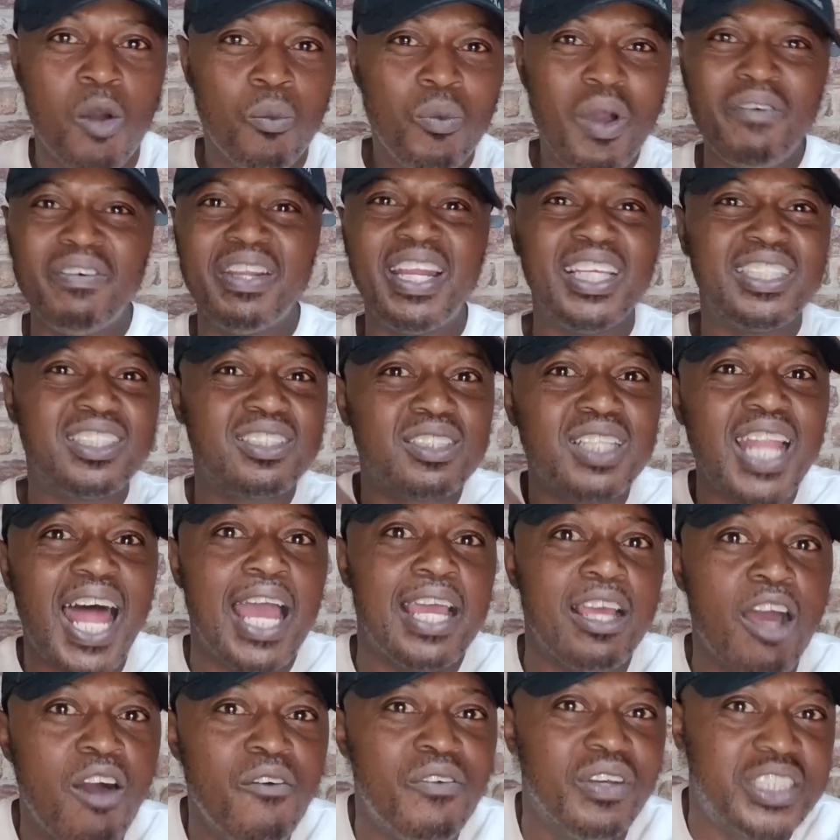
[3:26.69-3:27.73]
Whether there's,
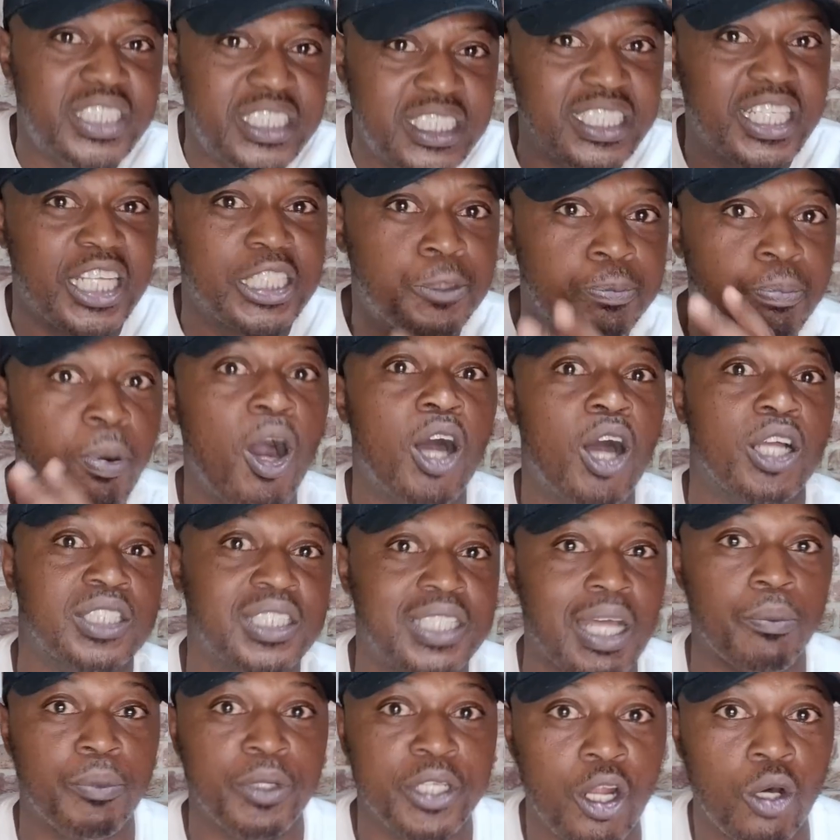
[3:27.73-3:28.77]
like, obviously there's parts
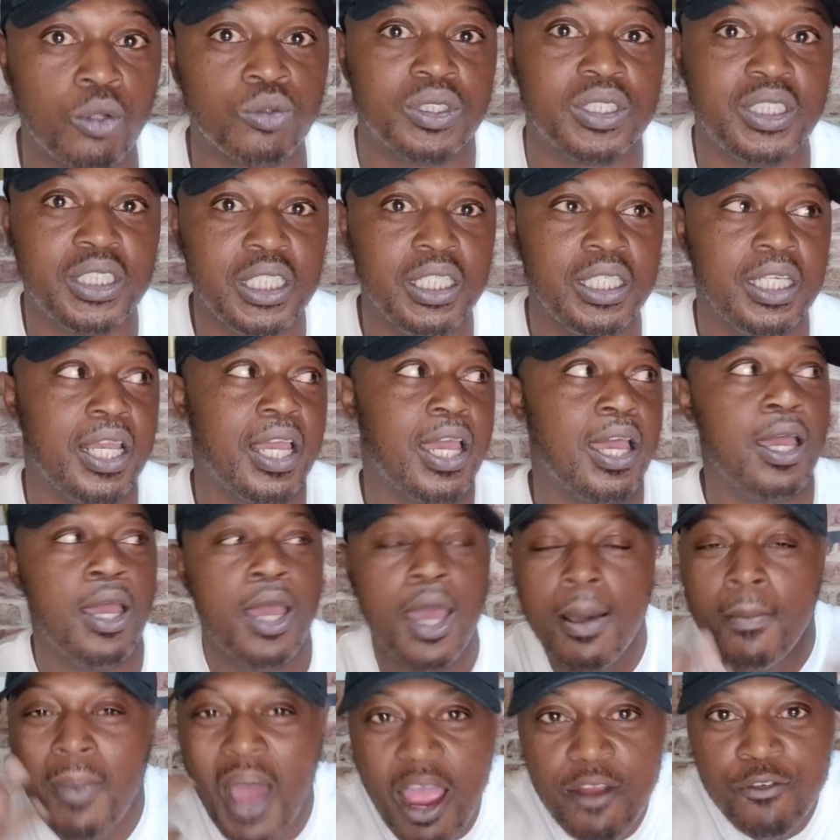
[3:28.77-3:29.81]
that we don't see, yeah?
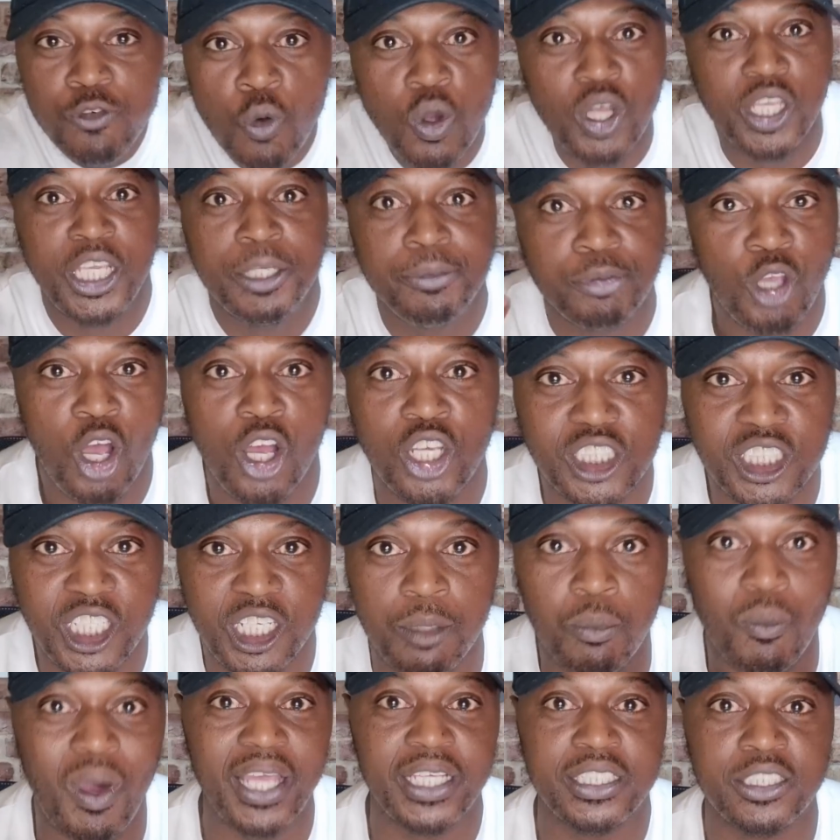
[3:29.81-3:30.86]
But everyone keeps
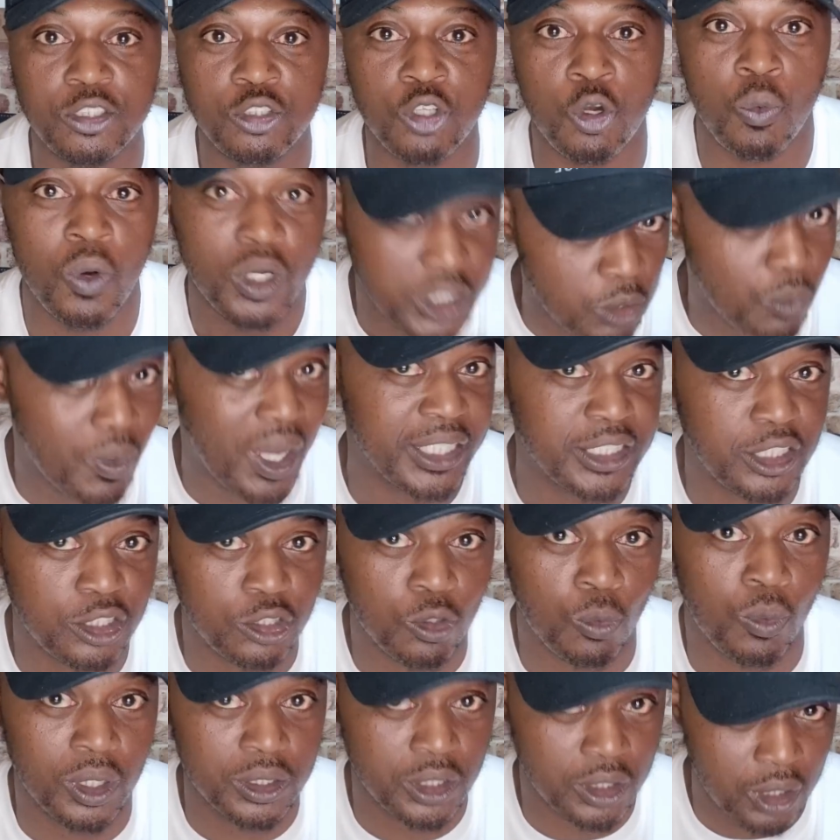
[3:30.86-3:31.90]
asking him why he still wants her, why he
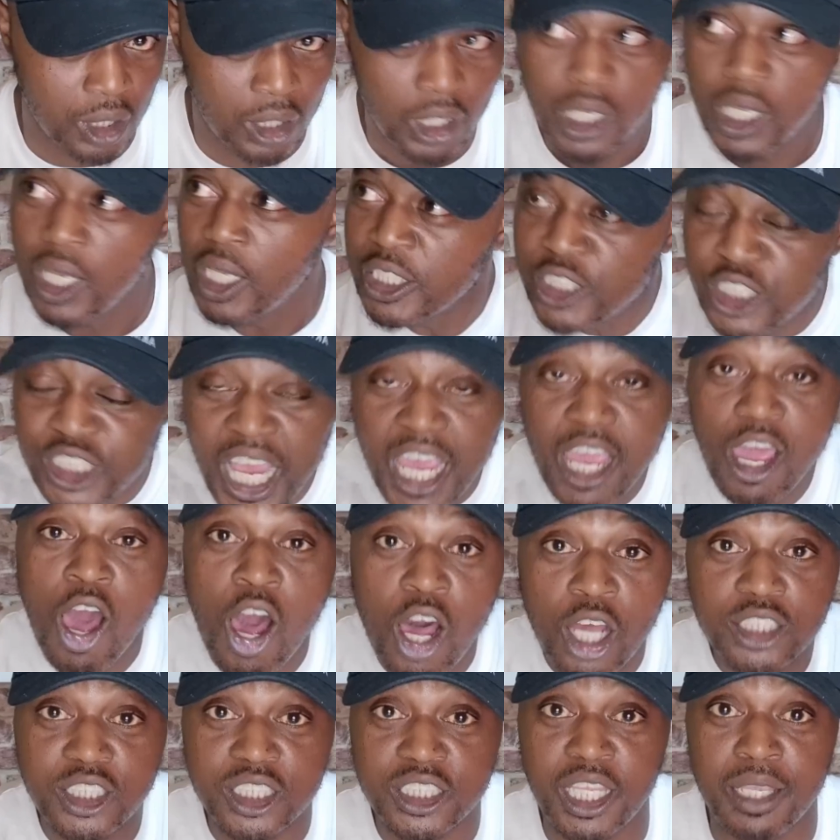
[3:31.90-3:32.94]
still wants her. Jay
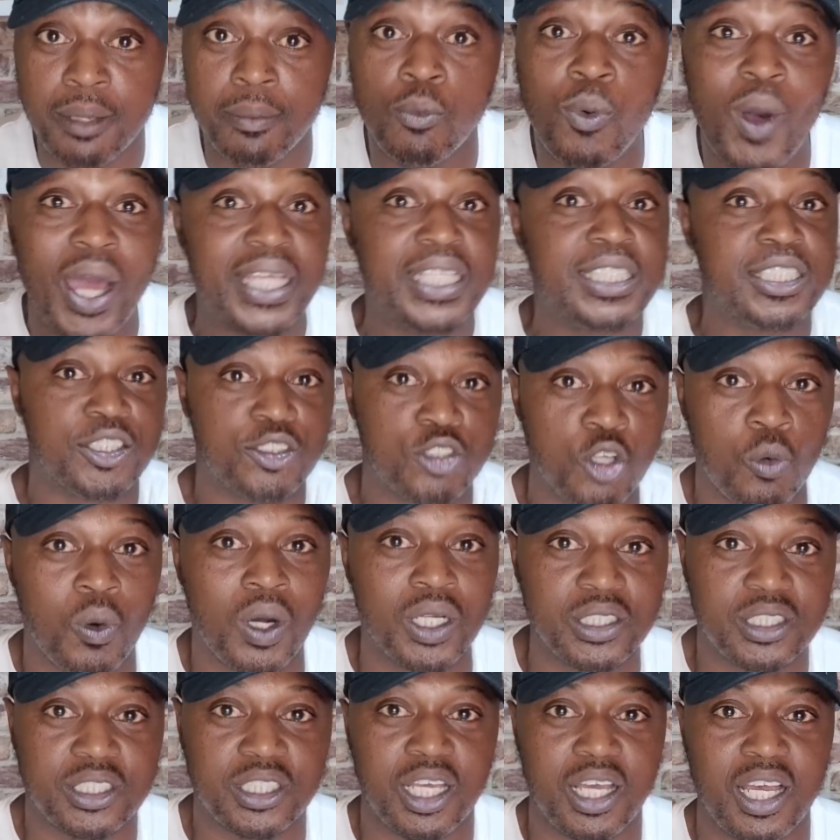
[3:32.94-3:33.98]
asked him why he still
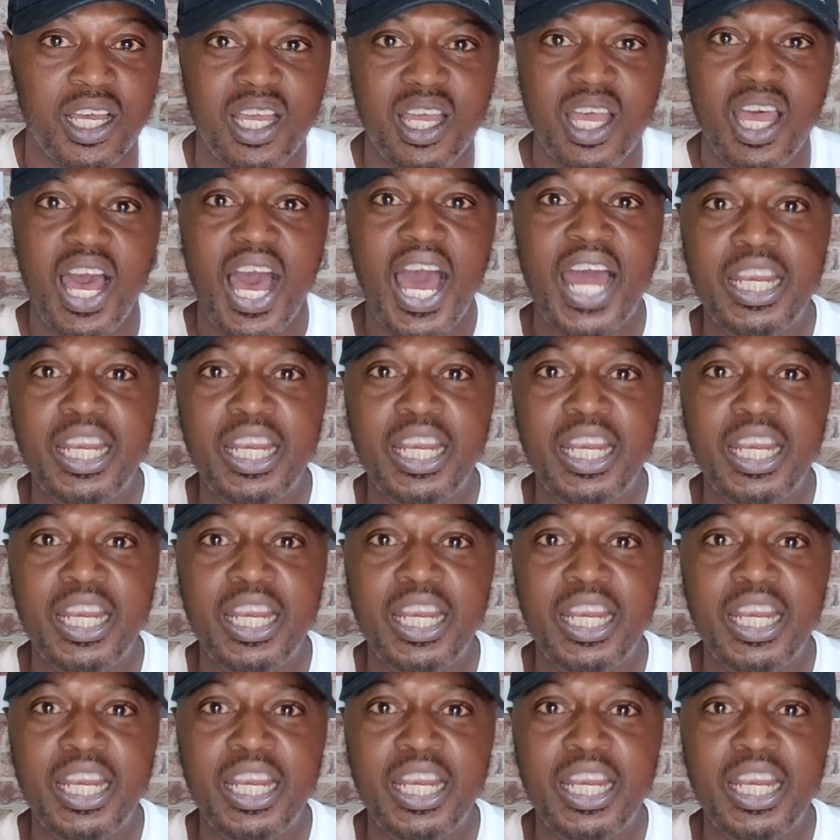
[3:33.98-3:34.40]
wants her.